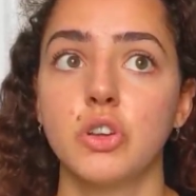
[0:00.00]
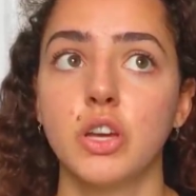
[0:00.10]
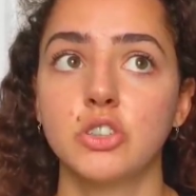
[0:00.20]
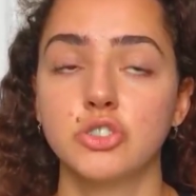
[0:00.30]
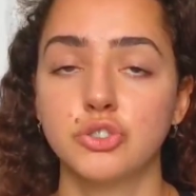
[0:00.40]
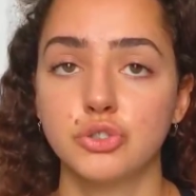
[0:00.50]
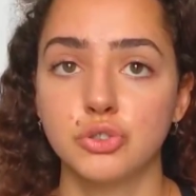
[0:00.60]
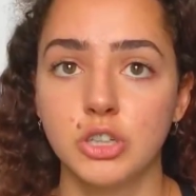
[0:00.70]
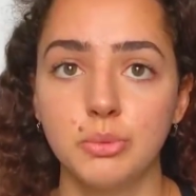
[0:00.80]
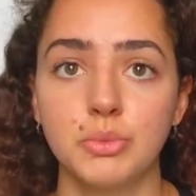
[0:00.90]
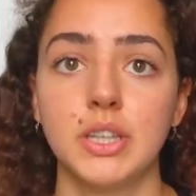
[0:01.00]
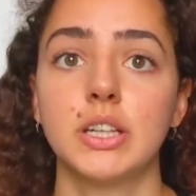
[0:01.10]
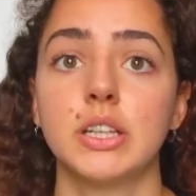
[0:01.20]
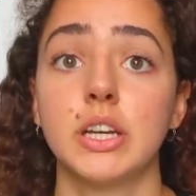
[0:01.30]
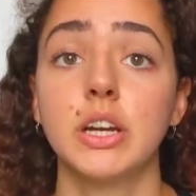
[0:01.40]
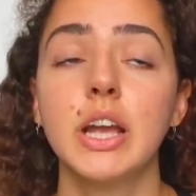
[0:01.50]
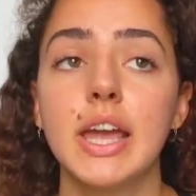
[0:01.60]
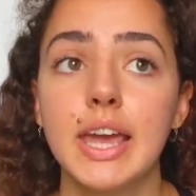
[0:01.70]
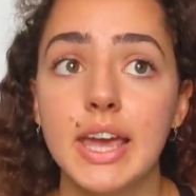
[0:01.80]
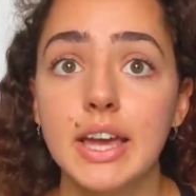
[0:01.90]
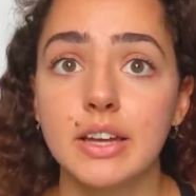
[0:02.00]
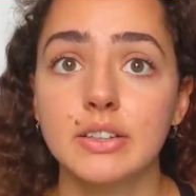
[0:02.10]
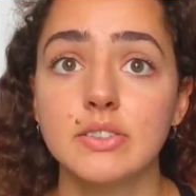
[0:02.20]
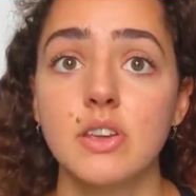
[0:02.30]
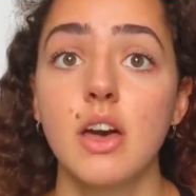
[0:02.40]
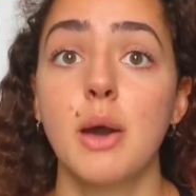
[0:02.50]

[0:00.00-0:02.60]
extremely clear and